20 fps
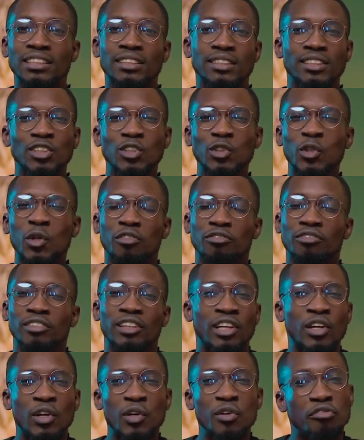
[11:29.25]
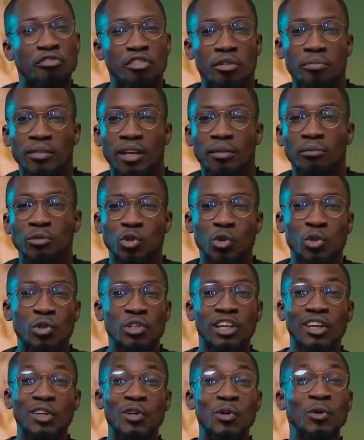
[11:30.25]
and just sort of learn from them so
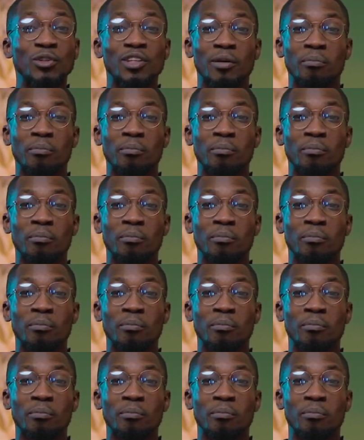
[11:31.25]
you can know